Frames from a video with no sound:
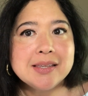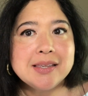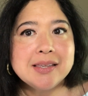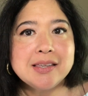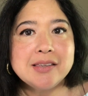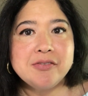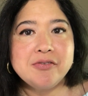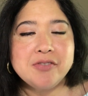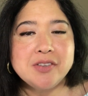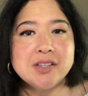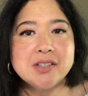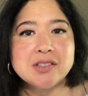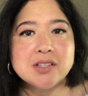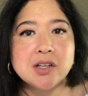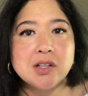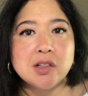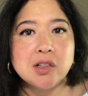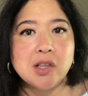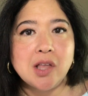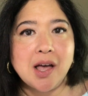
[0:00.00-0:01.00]
It feels
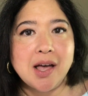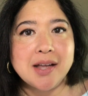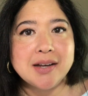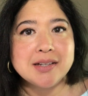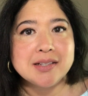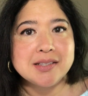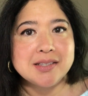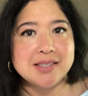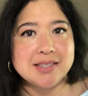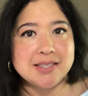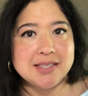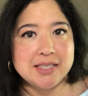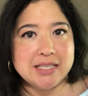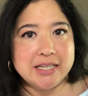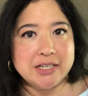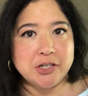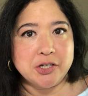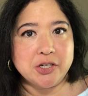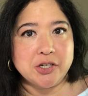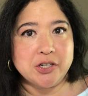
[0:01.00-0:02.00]
a lot
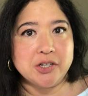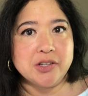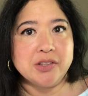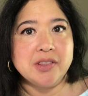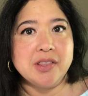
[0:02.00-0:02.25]
slicker